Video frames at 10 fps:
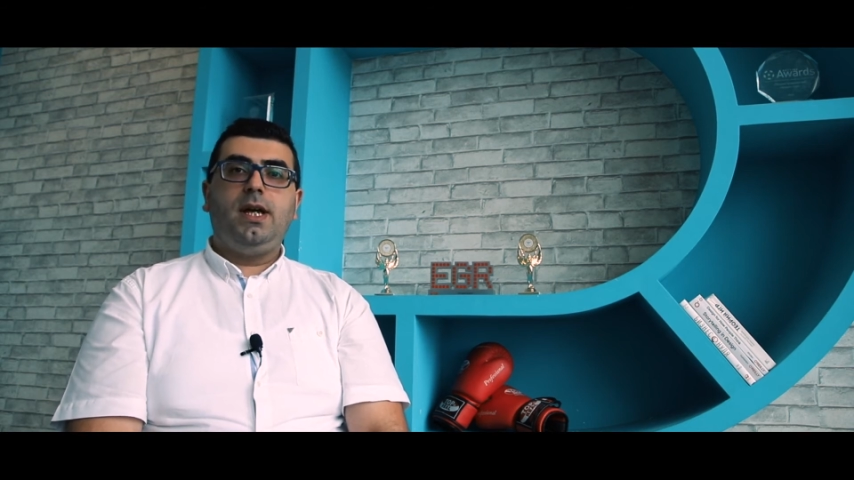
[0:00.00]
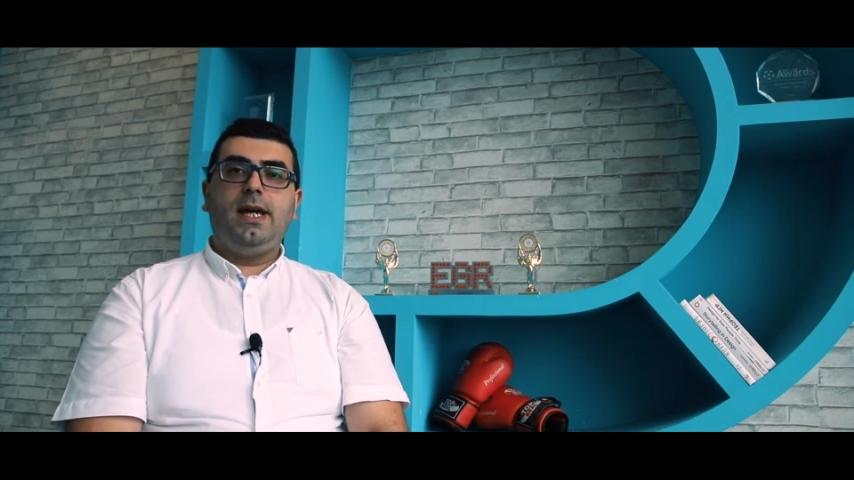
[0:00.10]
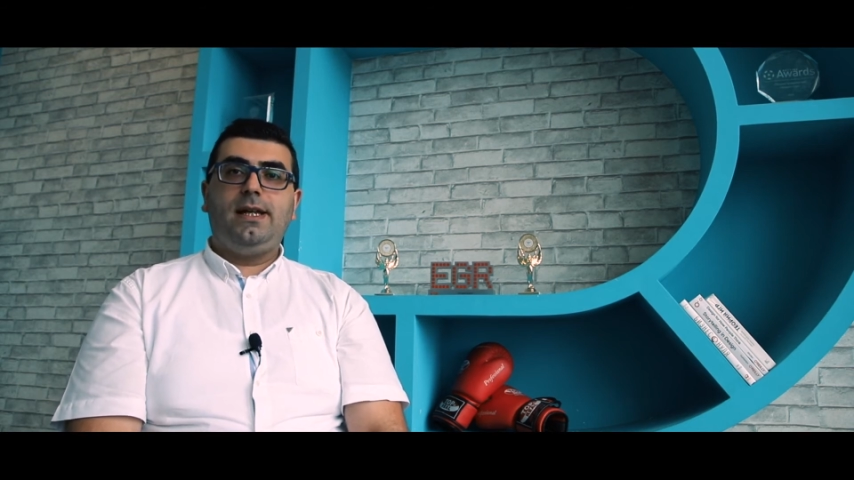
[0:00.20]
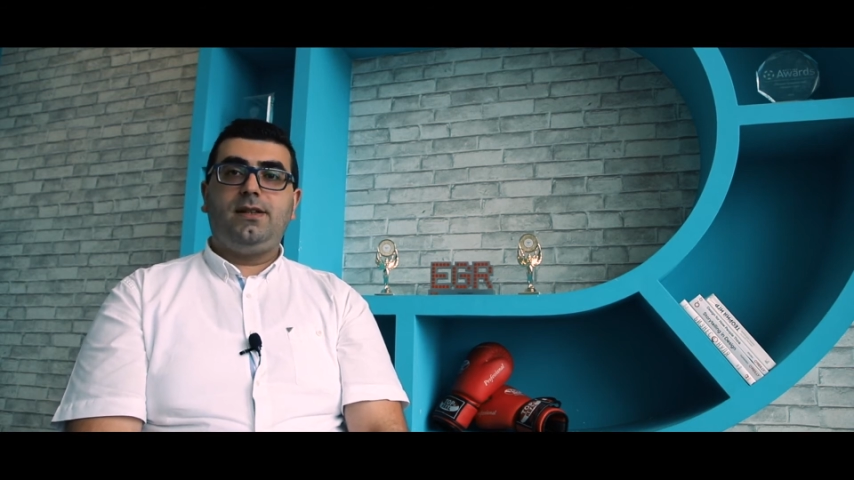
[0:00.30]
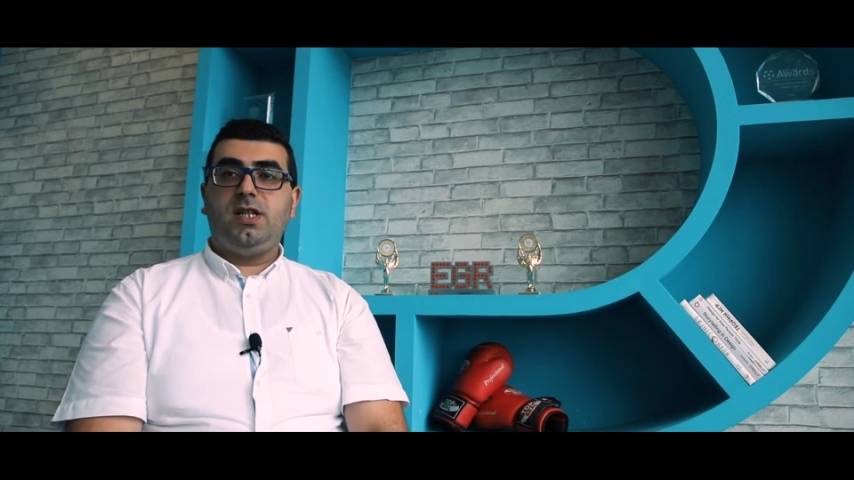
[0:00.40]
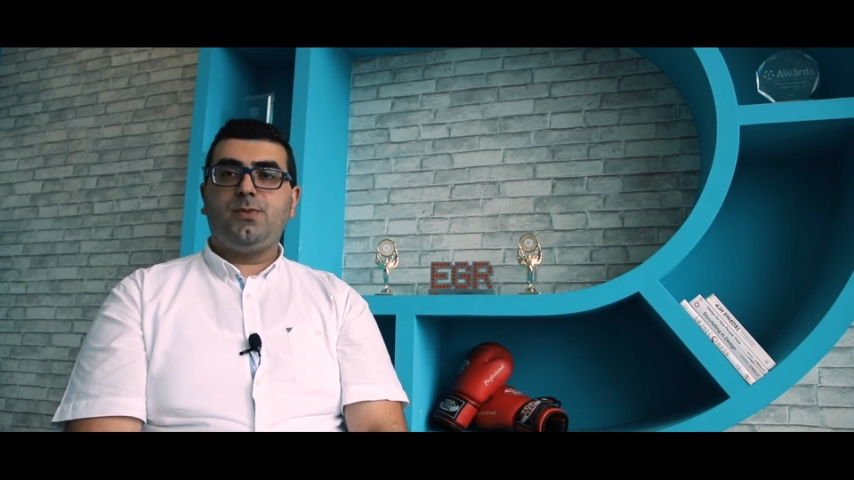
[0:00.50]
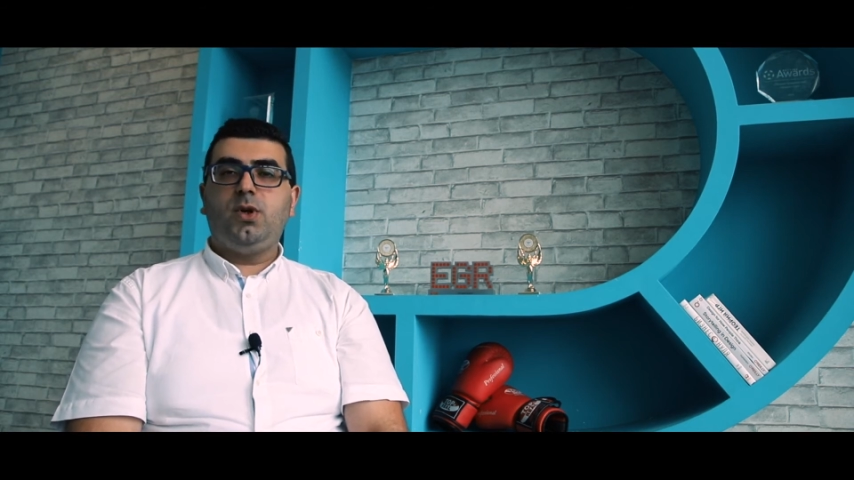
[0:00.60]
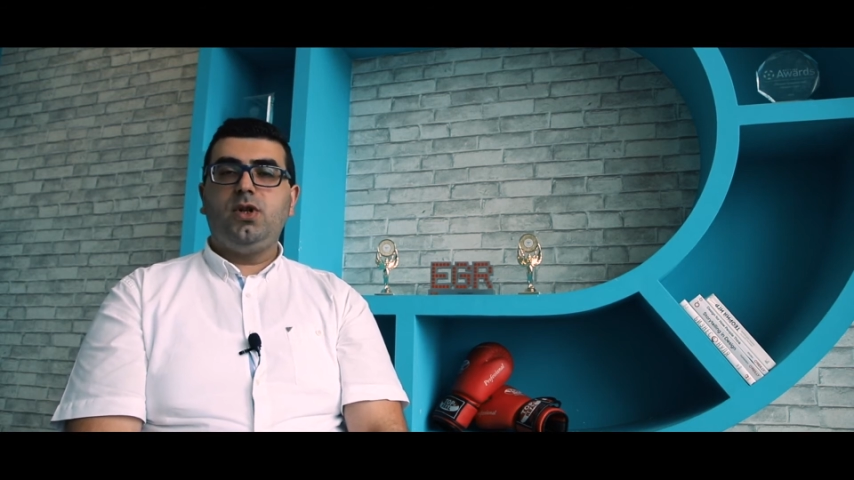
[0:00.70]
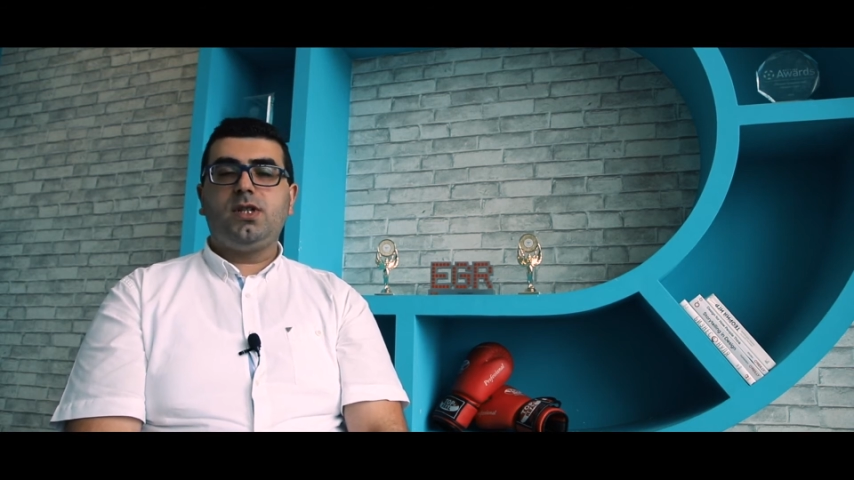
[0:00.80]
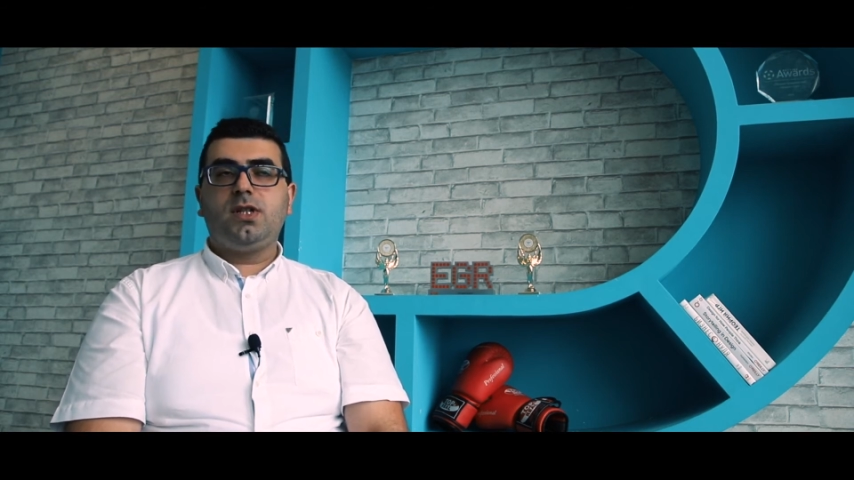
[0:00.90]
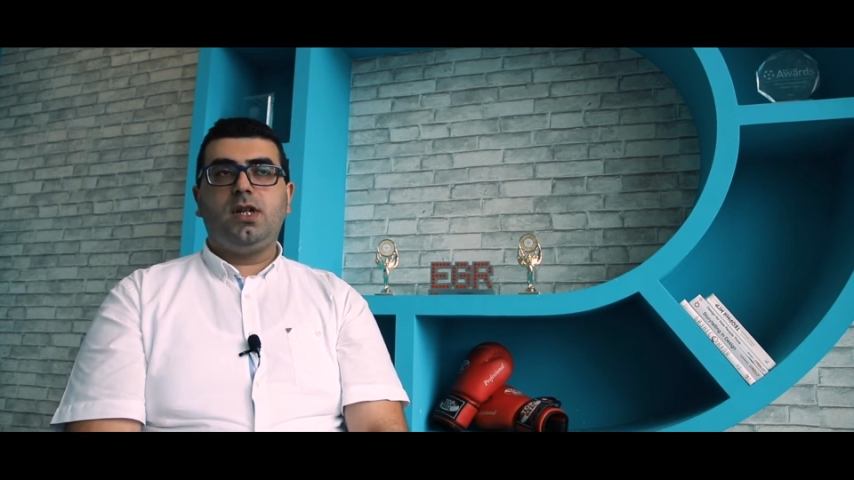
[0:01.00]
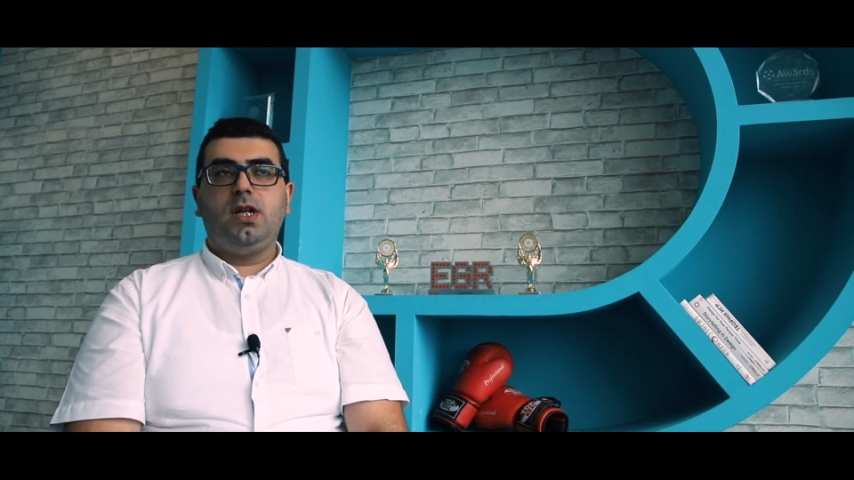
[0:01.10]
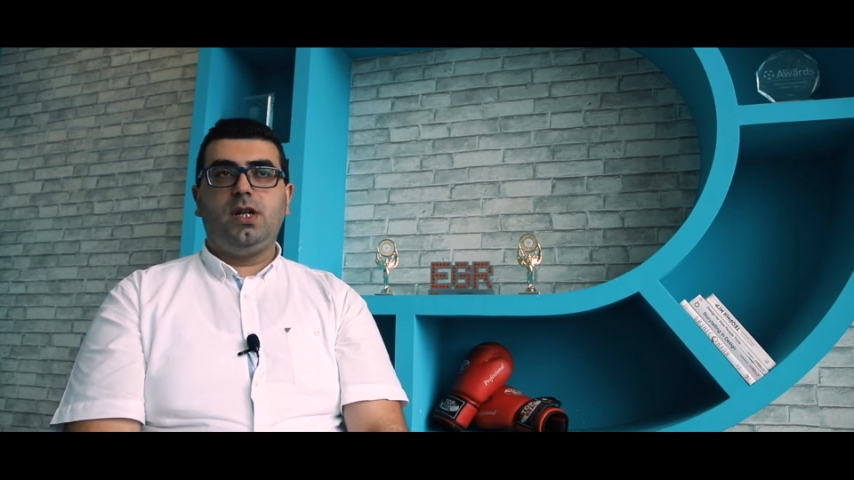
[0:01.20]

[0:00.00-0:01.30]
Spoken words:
and esports.